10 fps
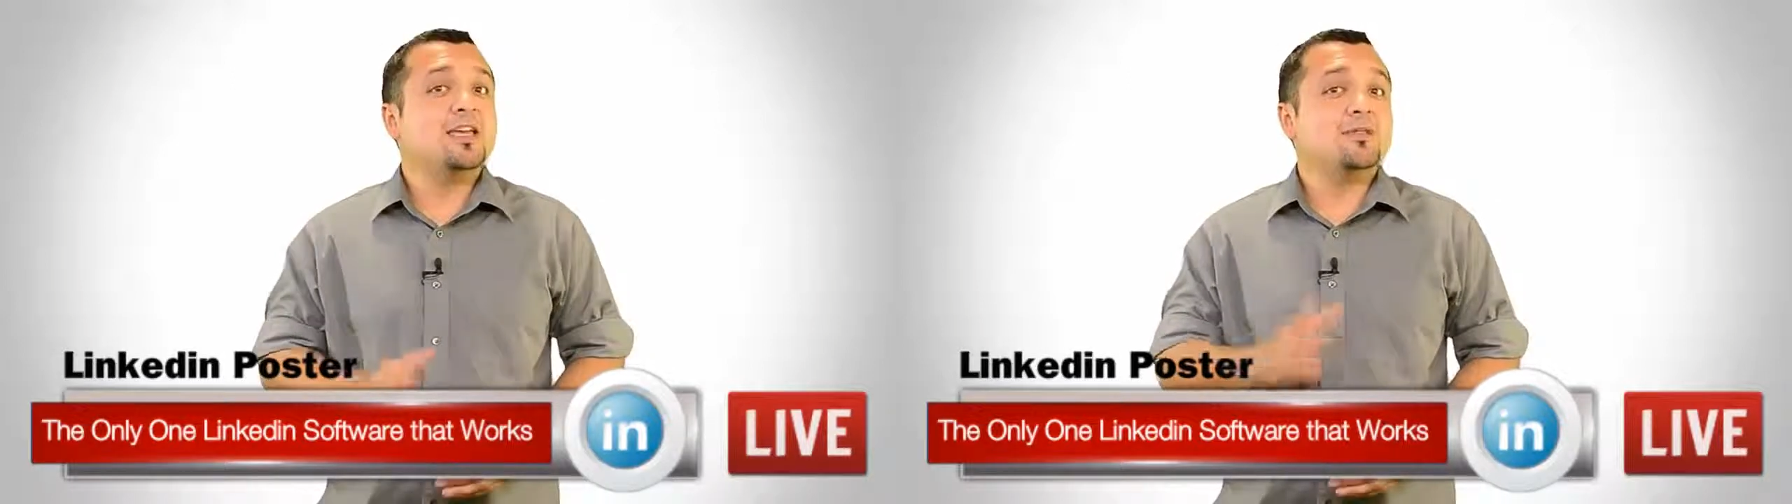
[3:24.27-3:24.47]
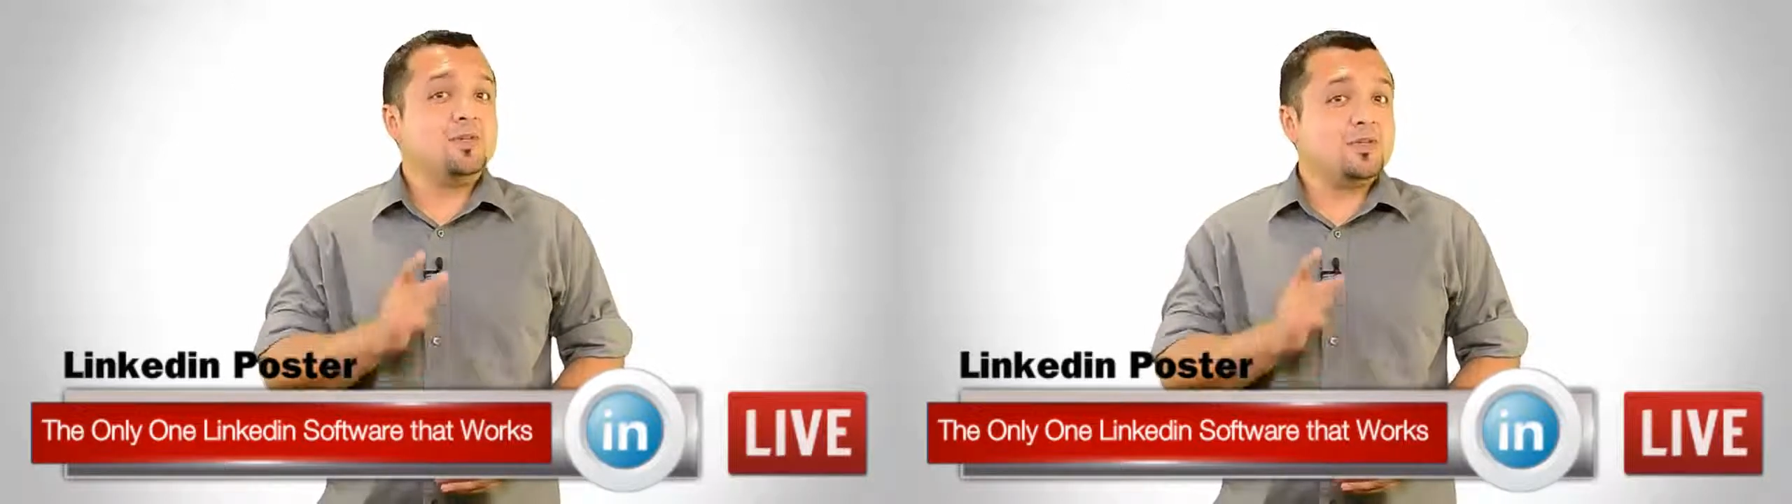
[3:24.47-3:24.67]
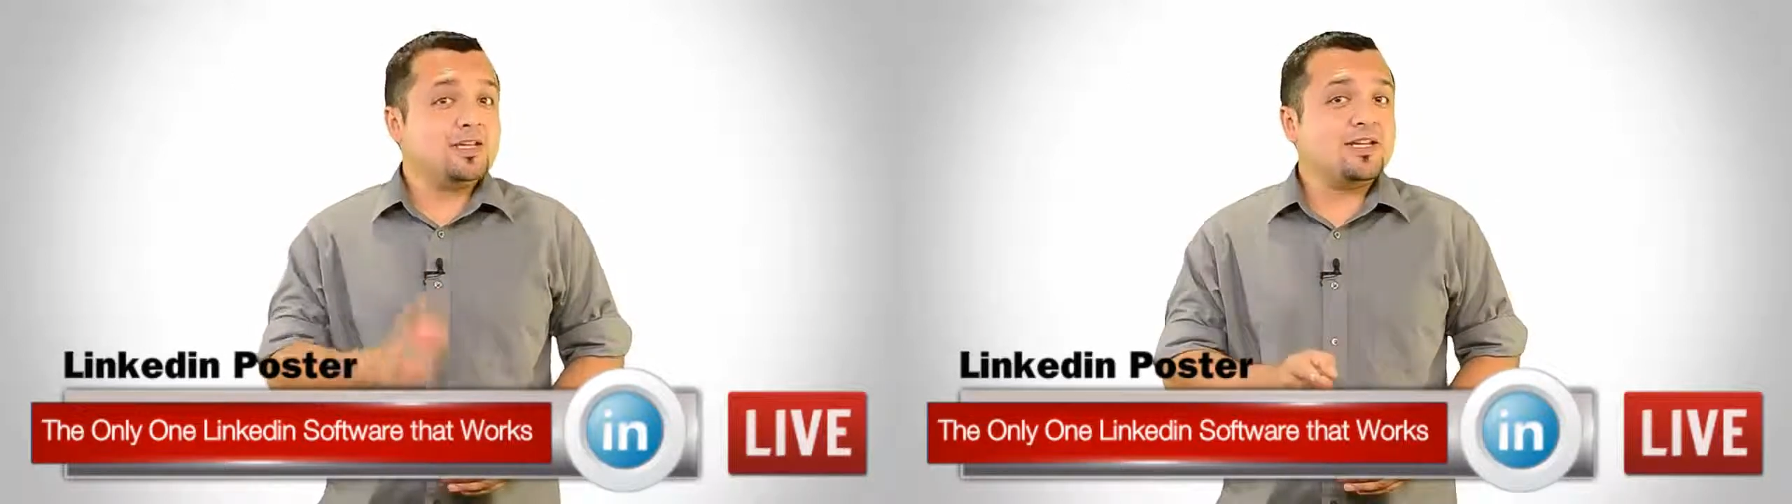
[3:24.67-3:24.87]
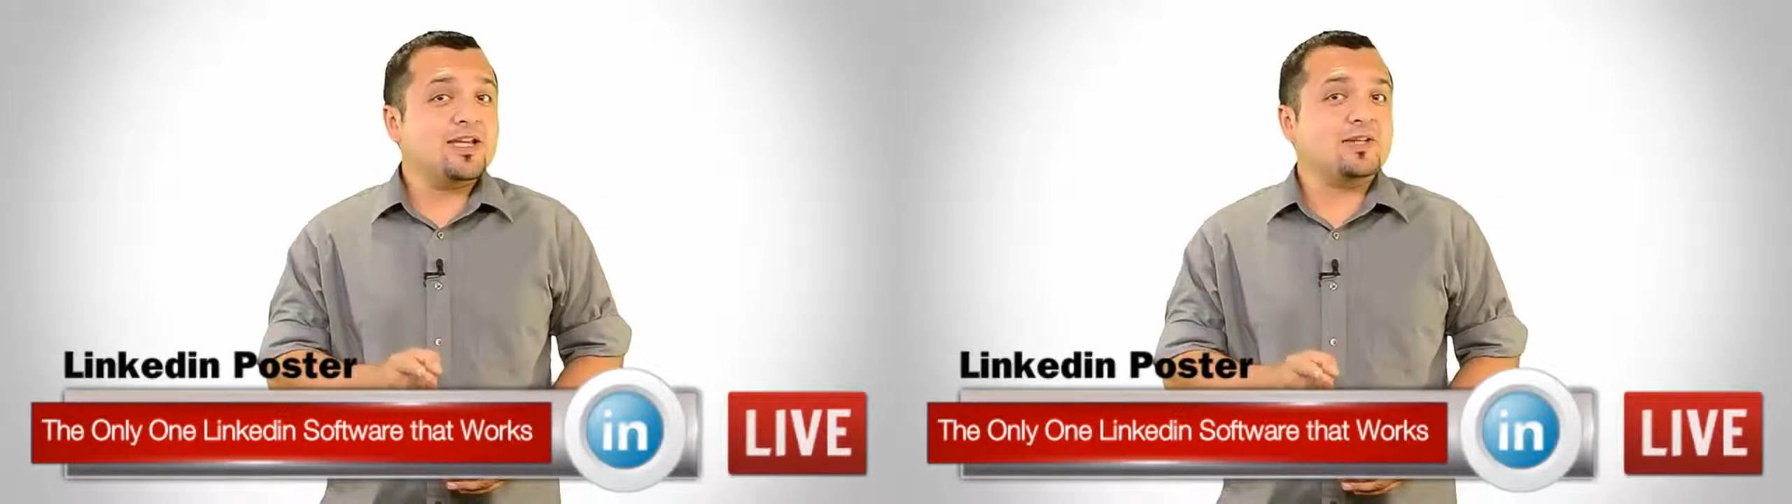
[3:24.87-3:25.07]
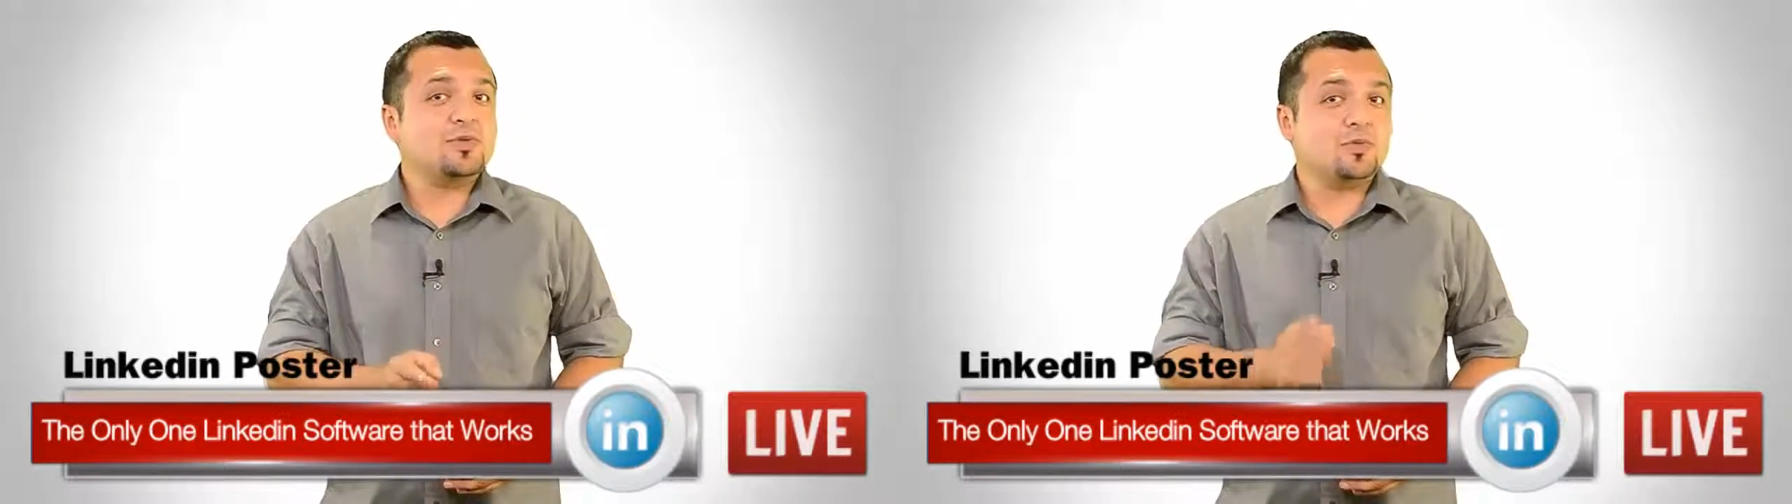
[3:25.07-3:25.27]
if you
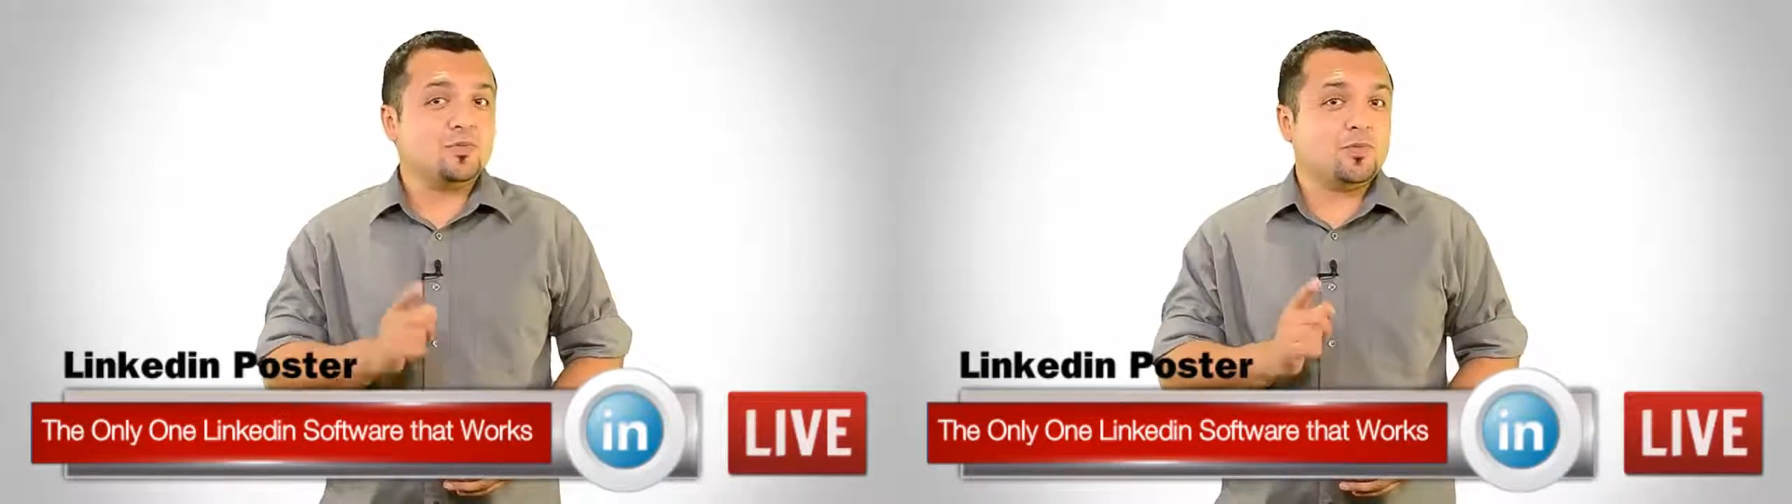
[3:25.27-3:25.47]
connect with